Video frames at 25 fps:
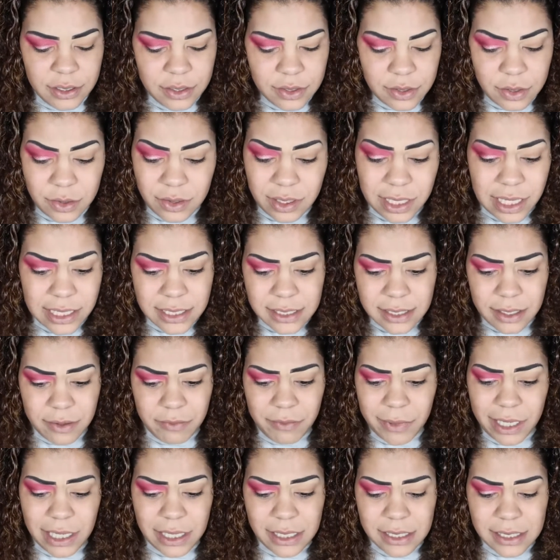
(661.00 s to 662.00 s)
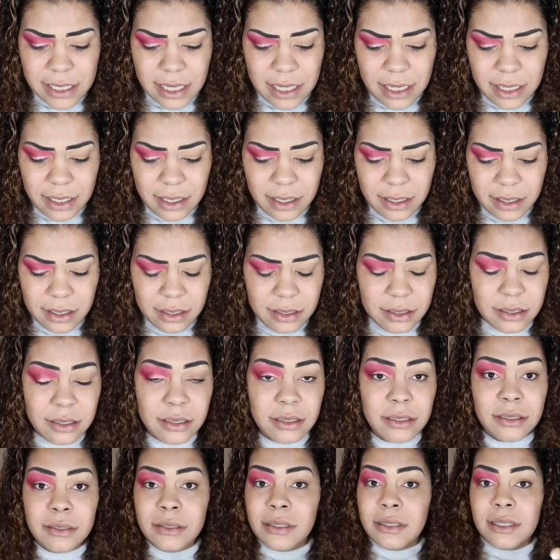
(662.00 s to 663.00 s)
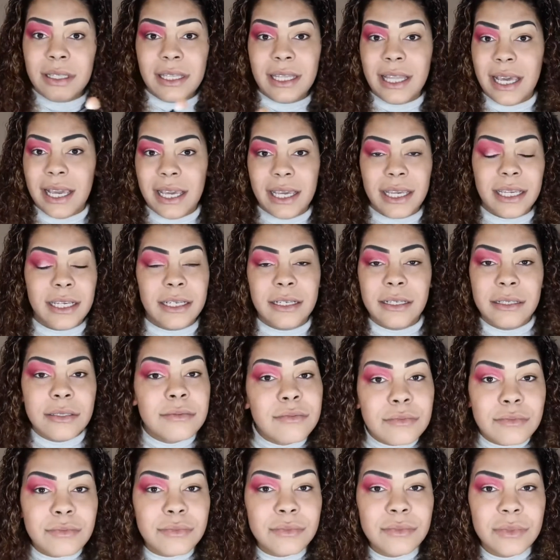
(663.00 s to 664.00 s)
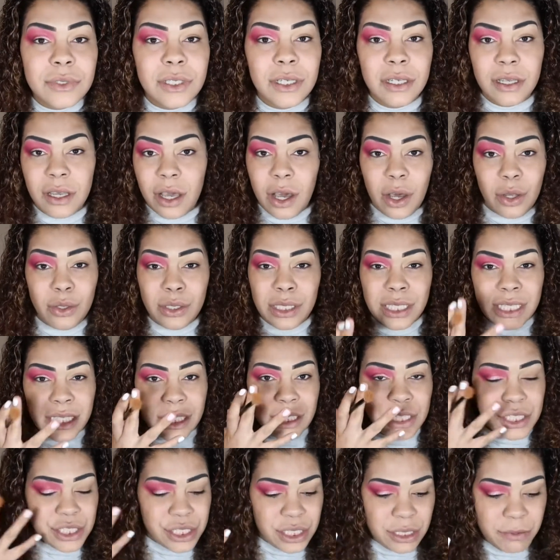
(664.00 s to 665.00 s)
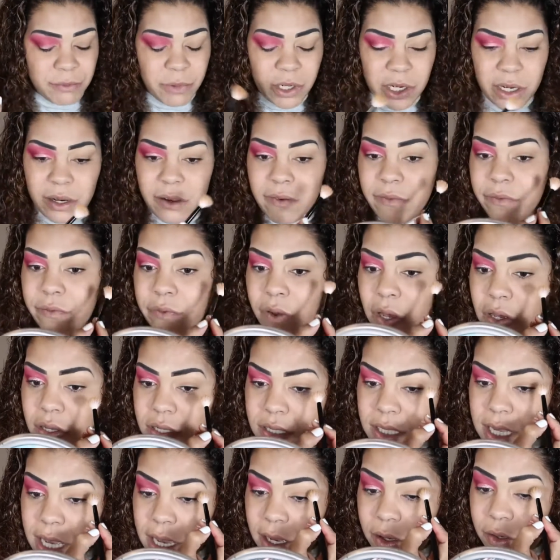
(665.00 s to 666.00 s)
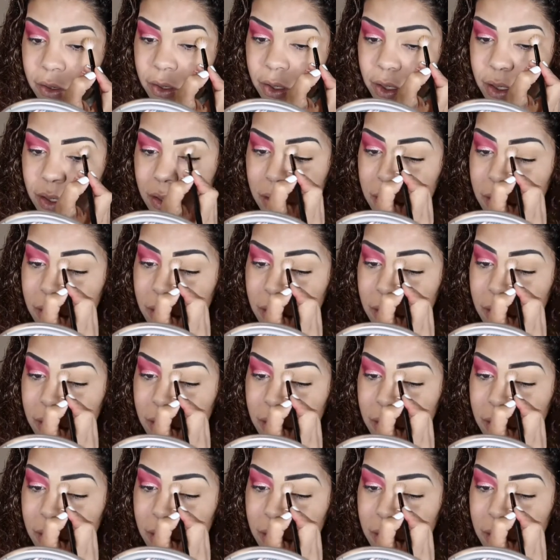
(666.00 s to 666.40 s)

so that's amazing. Like, only the shimmer falls out.